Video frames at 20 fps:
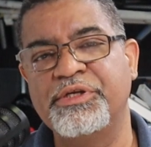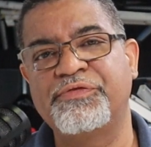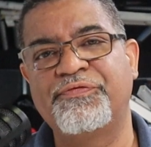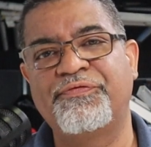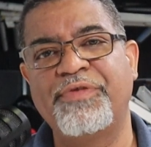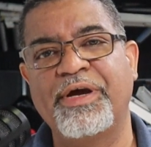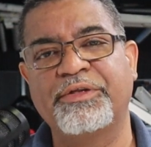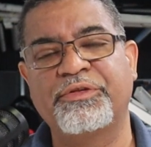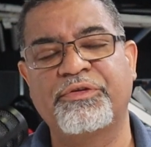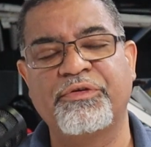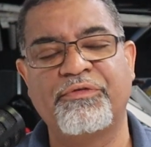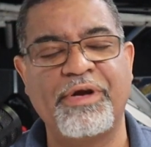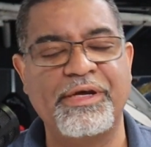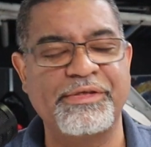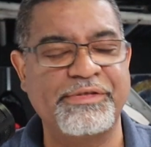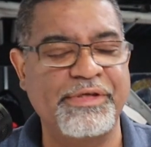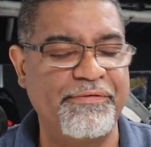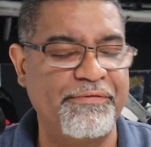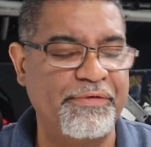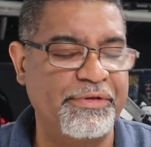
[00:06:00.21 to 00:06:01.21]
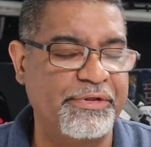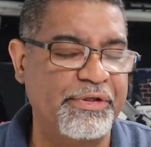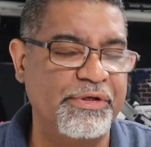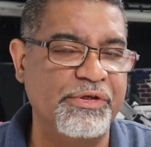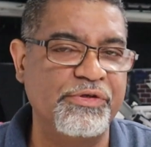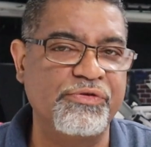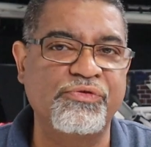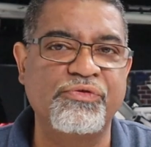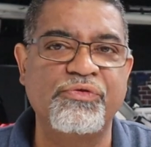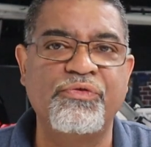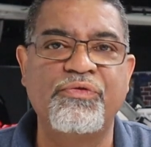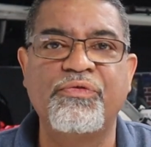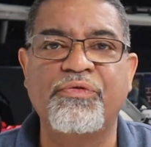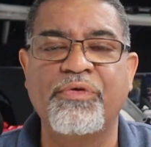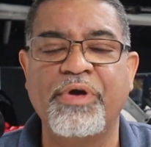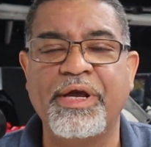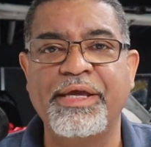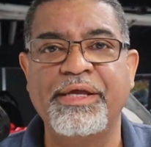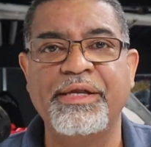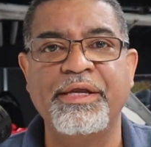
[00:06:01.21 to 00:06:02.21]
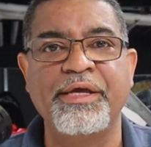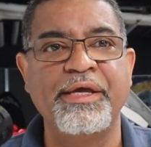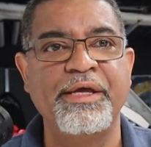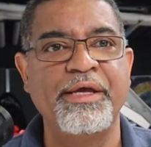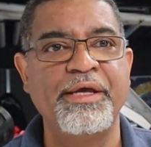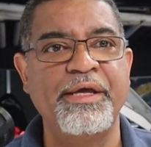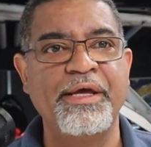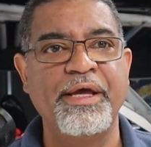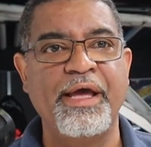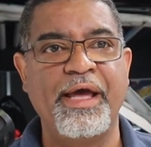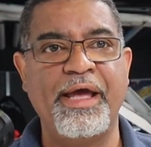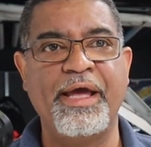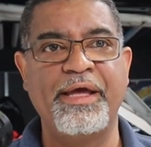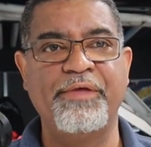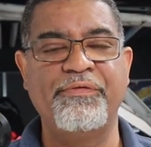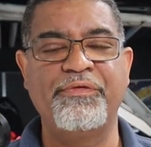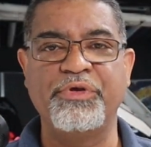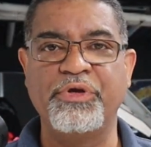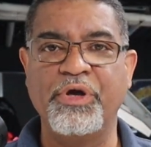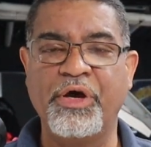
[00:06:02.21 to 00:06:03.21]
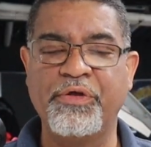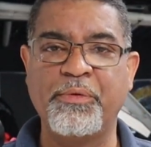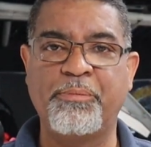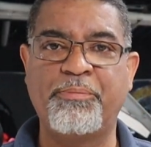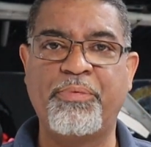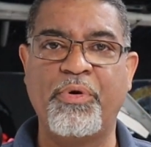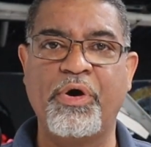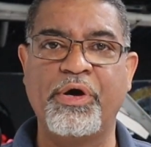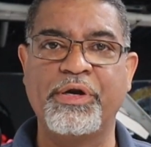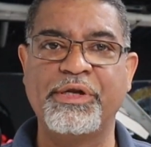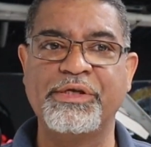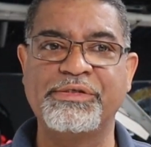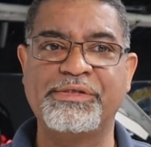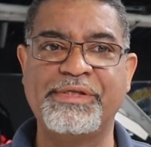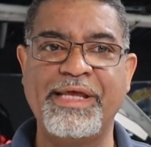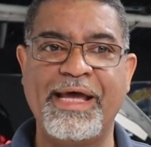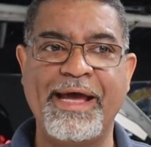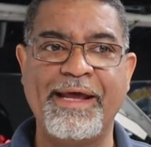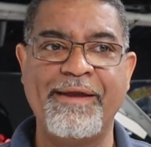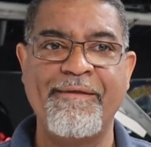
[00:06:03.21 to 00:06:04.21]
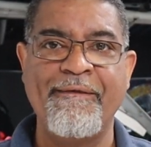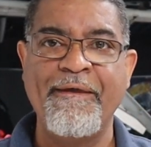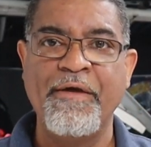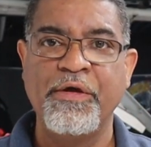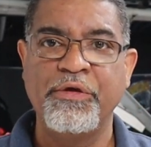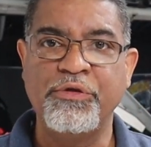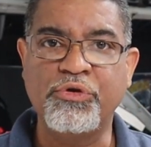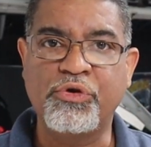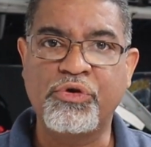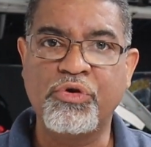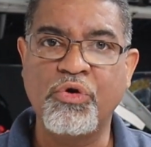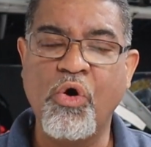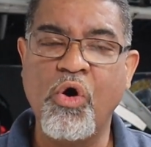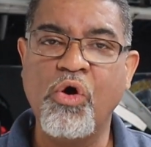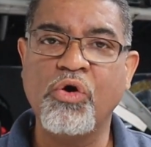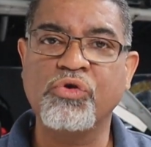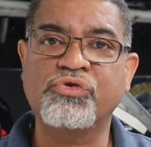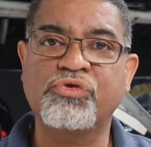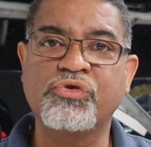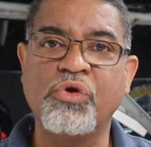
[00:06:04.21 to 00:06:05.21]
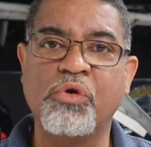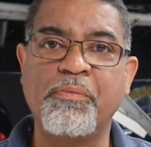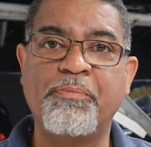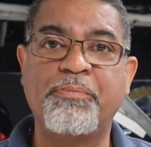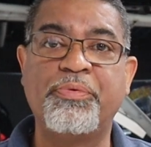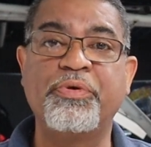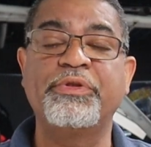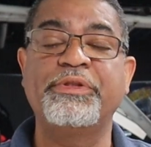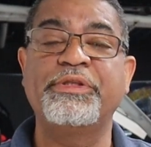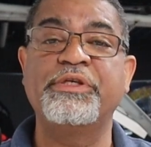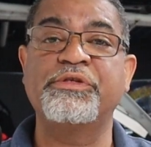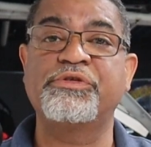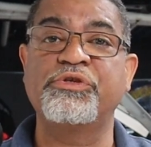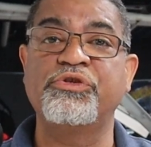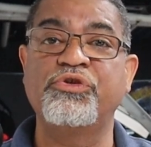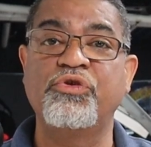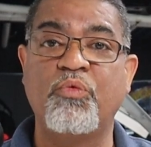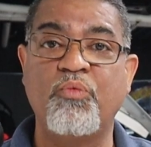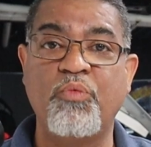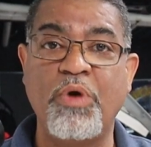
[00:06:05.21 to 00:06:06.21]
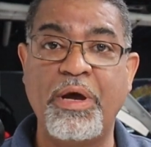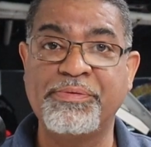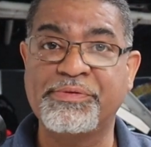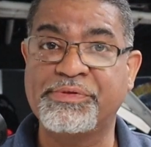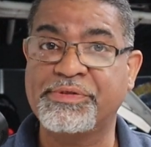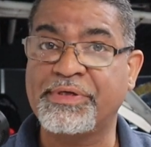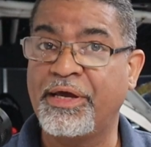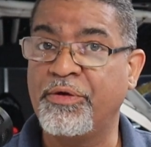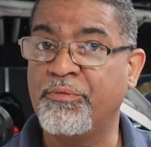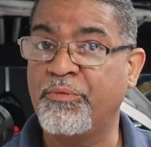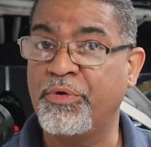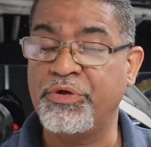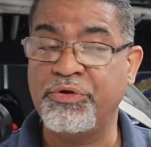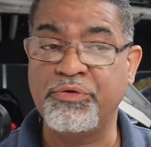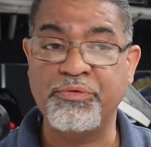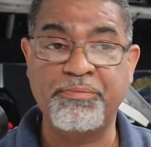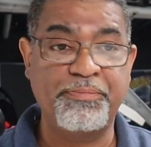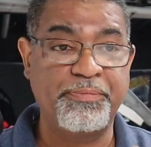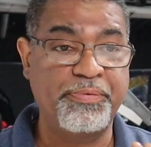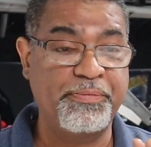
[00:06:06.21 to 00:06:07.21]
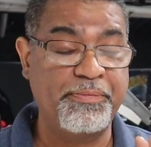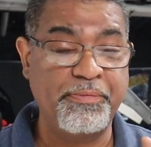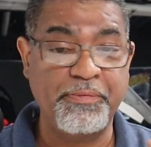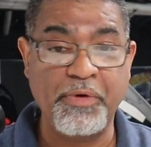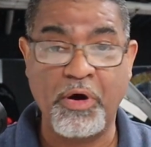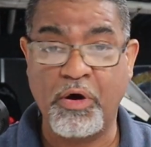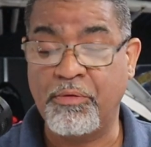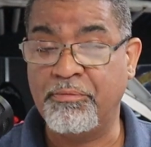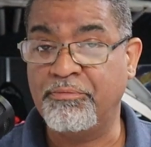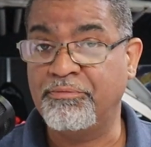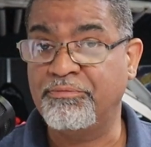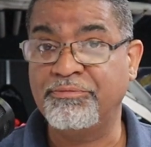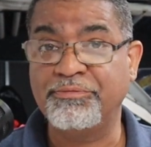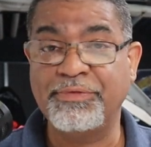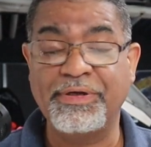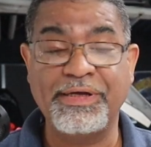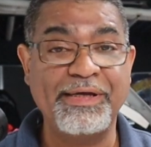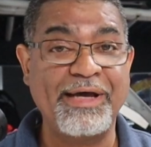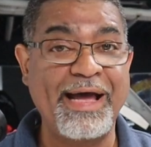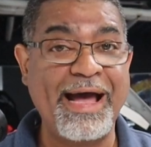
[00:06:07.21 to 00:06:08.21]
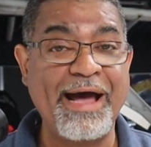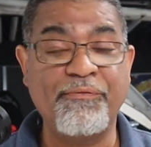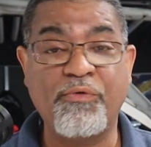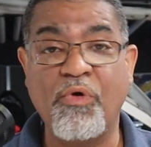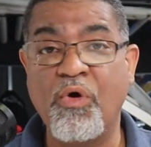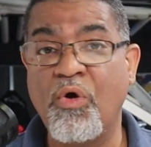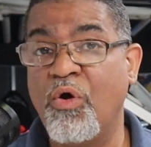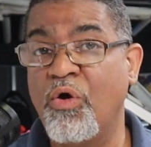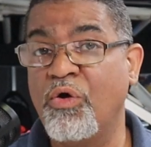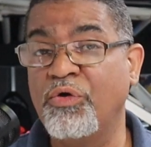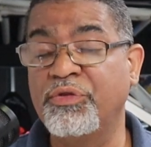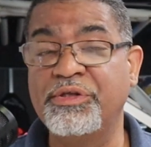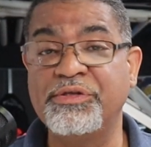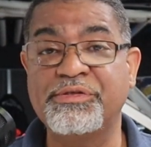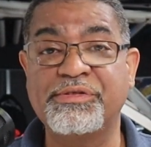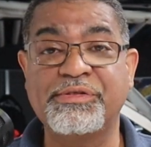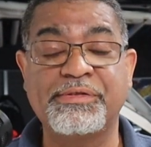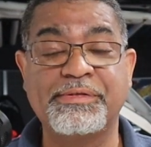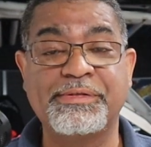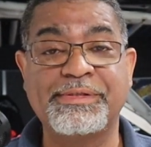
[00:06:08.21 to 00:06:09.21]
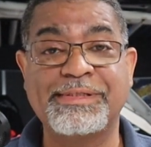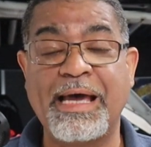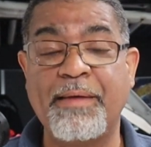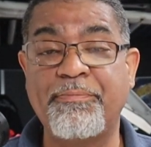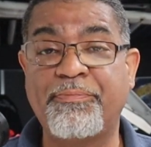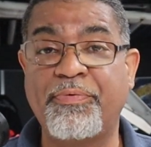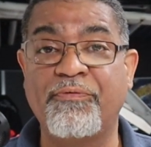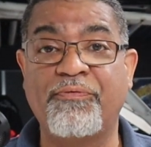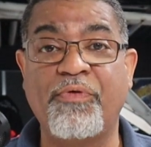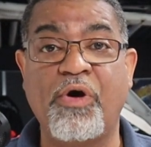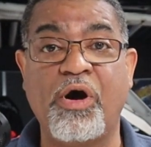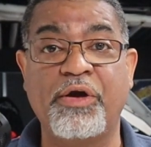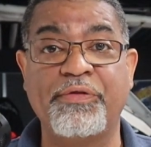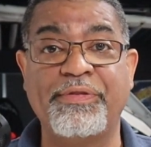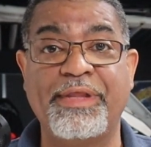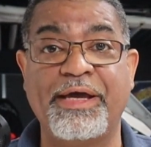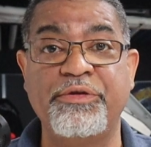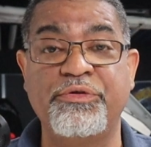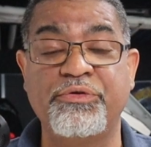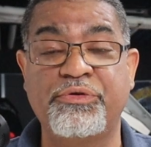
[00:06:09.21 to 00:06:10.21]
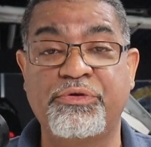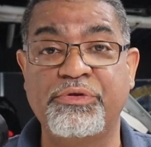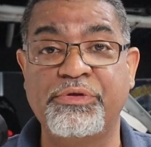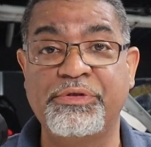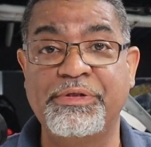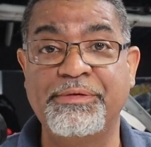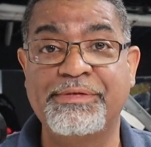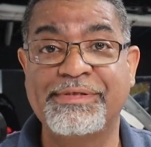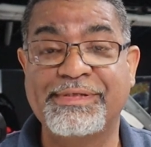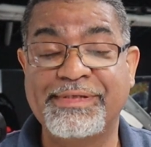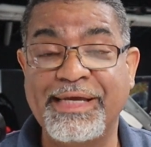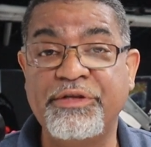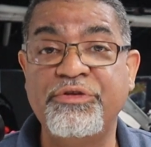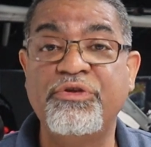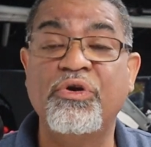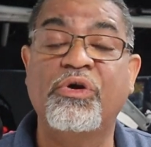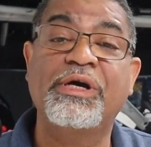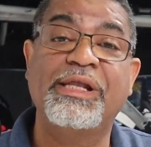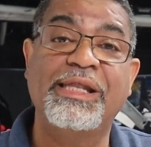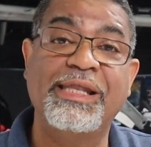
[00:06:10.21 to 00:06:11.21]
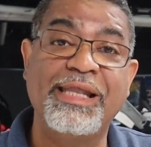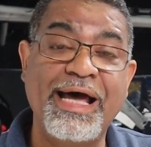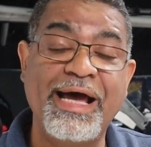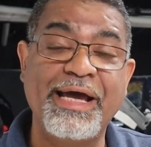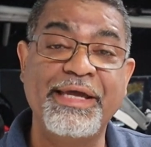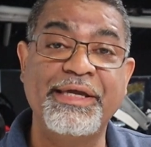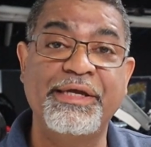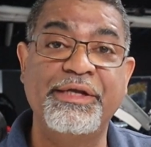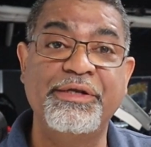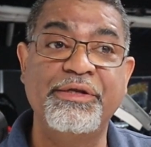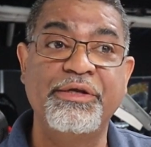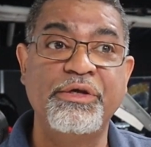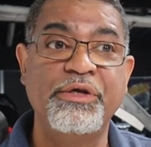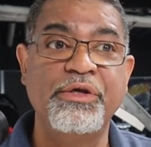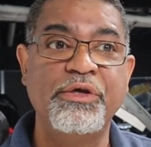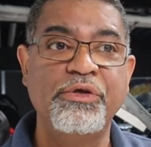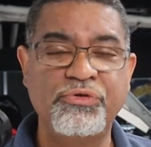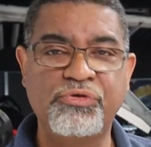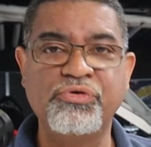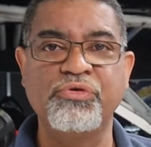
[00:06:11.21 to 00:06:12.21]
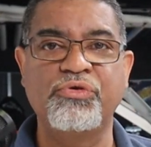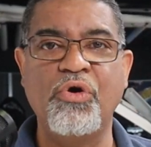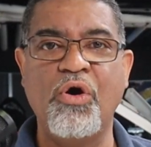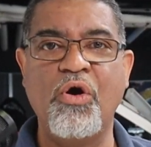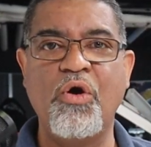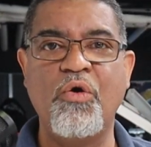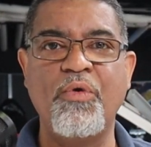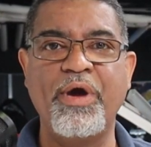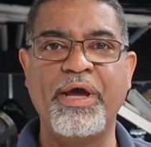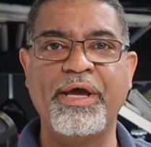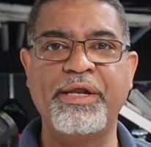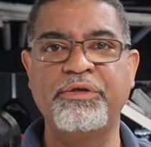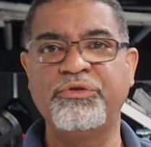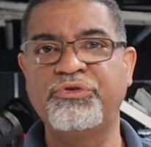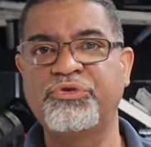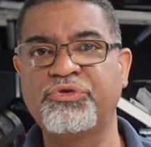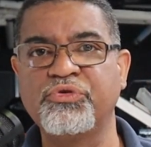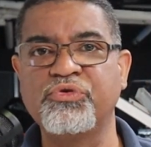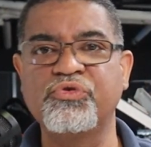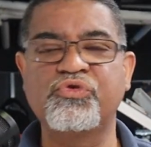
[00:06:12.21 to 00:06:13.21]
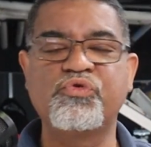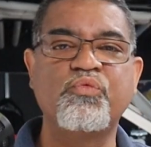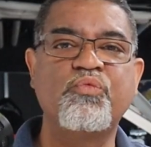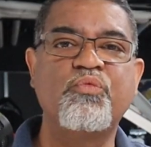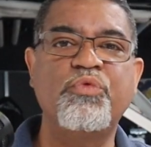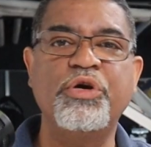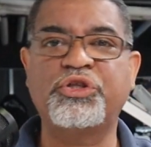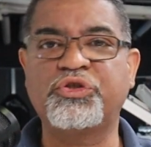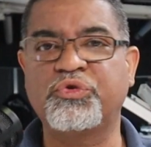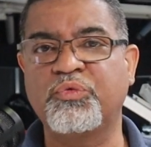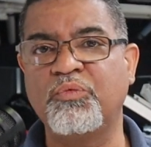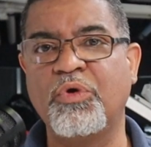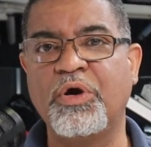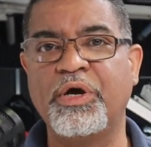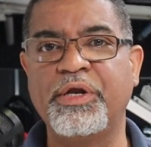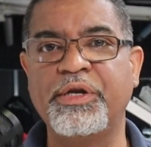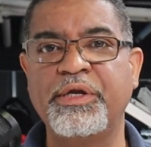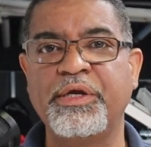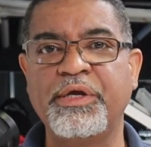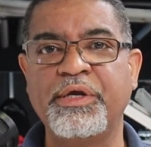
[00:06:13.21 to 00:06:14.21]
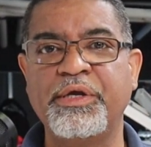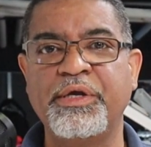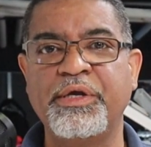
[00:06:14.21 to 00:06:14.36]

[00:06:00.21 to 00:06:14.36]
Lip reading: is vectorized. Everything is great. And the other part is that you could also put this in your website where you have all this type of art that you could send your client to go and choose which one